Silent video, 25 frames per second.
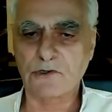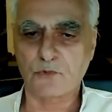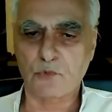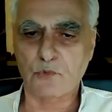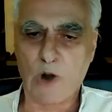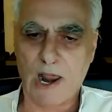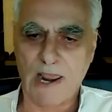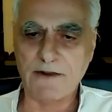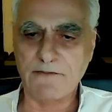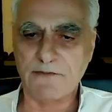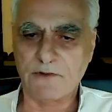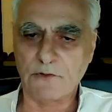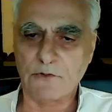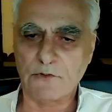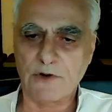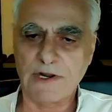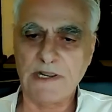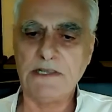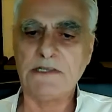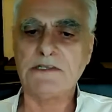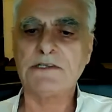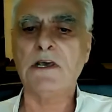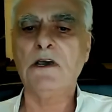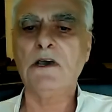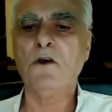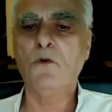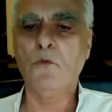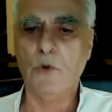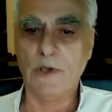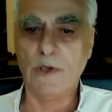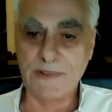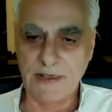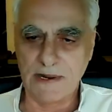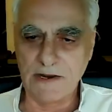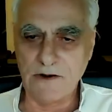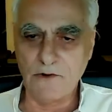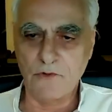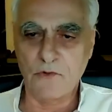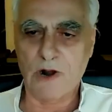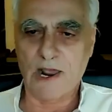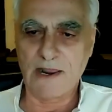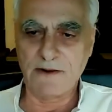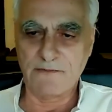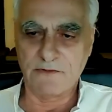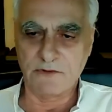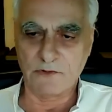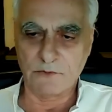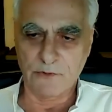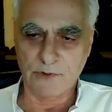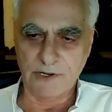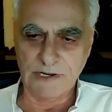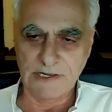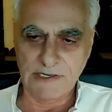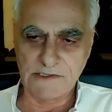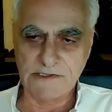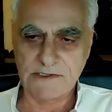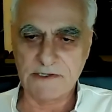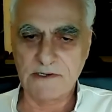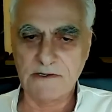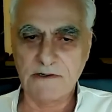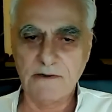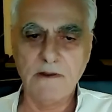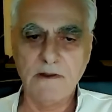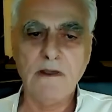rivalries within rivalries.